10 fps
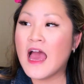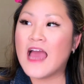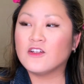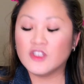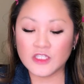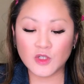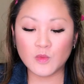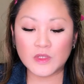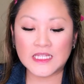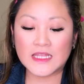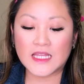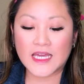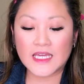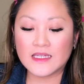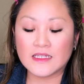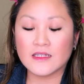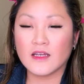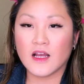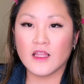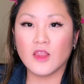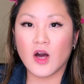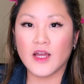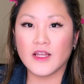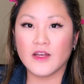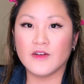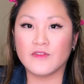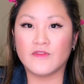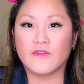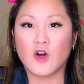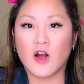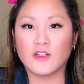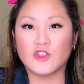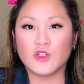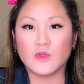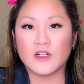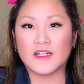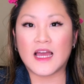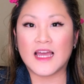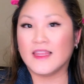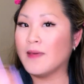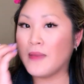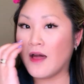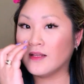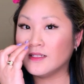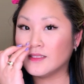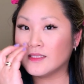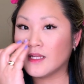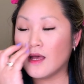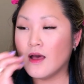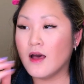I actually don't really like a lot of contour and highlight palettes.